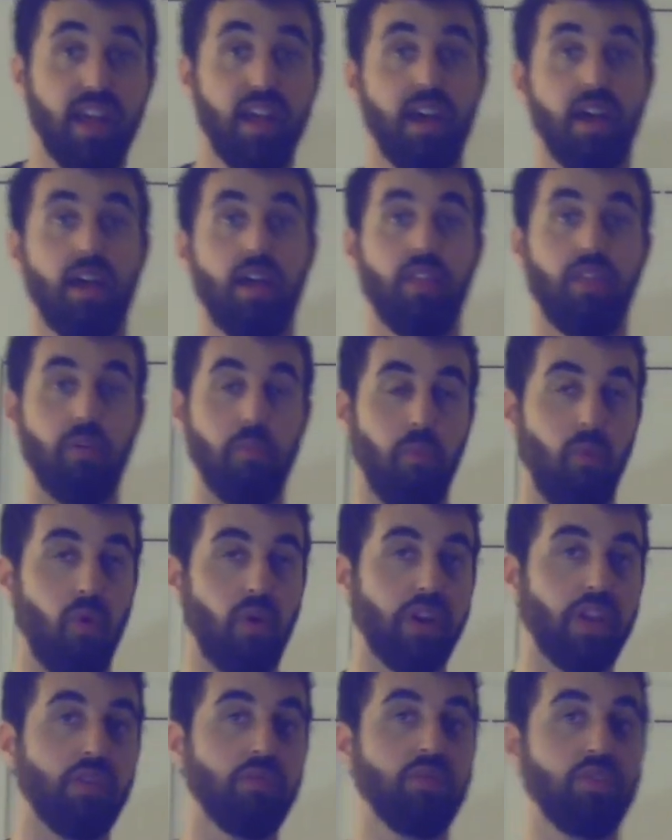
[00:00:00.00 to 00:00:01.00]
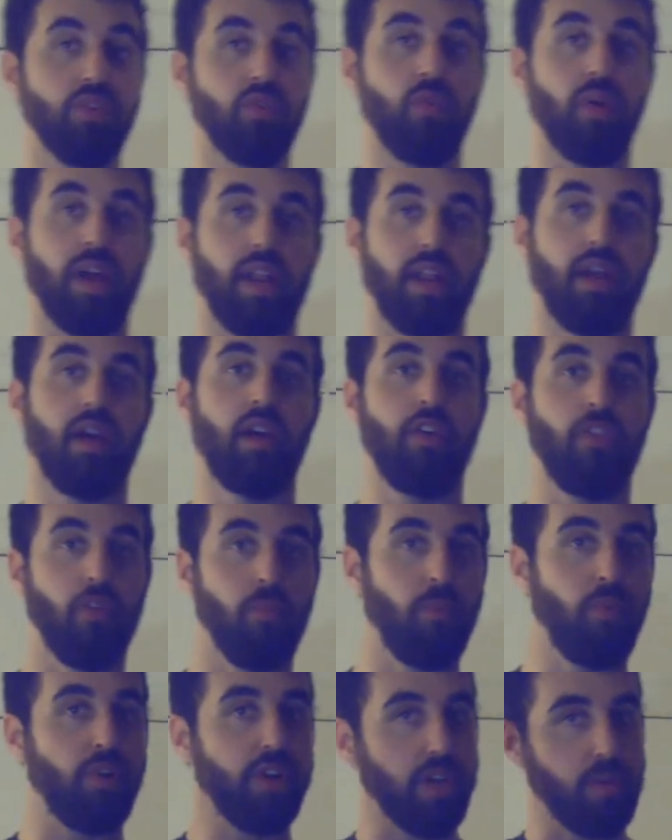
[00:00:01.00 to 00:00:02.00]
The more you do it, the more
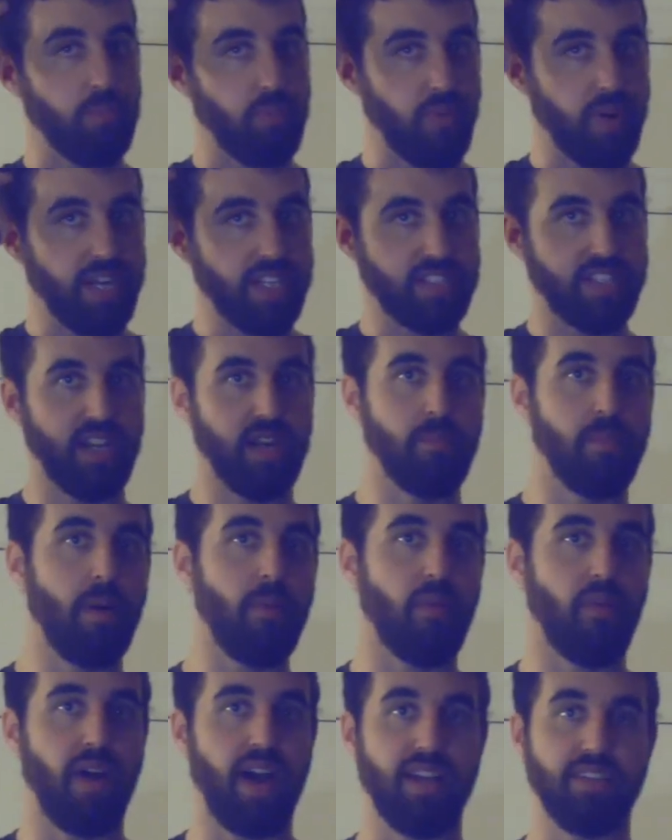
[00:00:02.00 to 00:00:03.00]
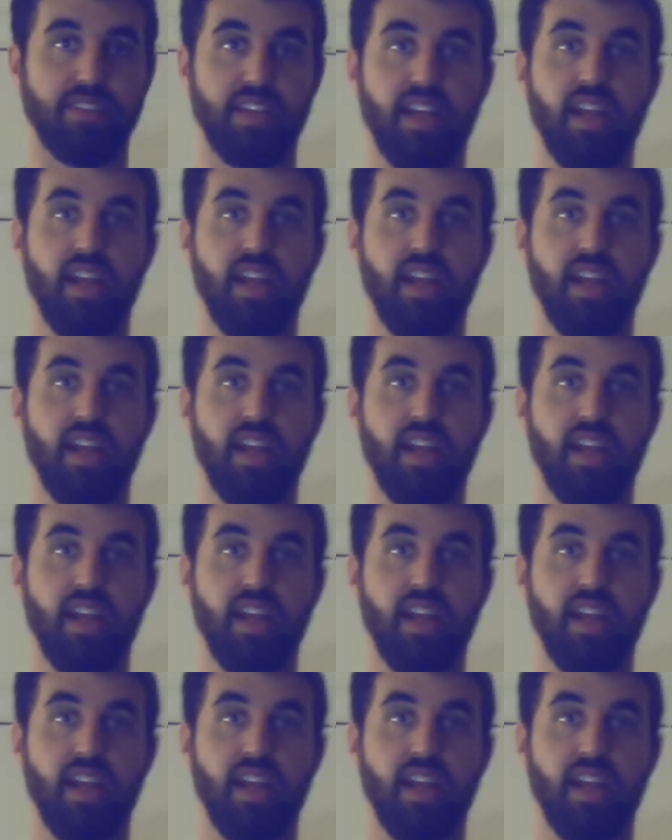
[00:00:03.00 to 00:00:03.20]
your brain's going to memorize it.